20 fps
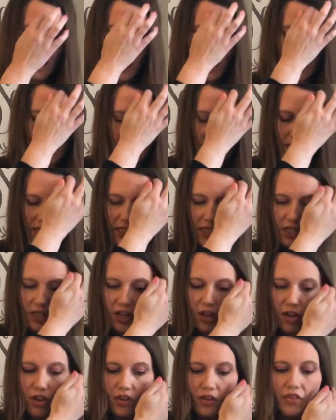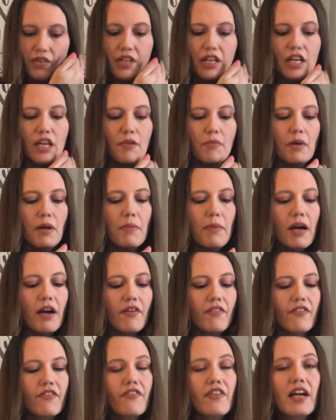as he told them
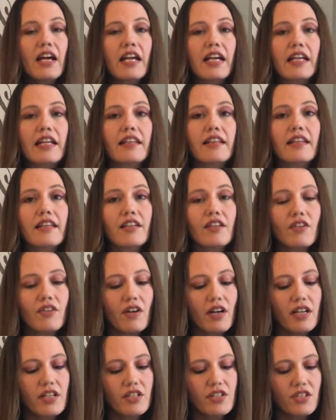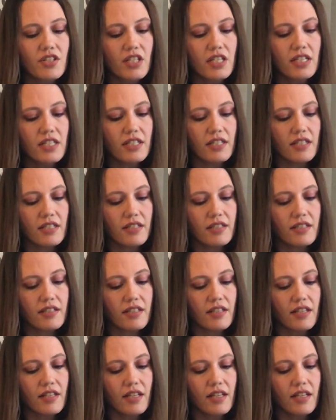about faith in Christ Jesus.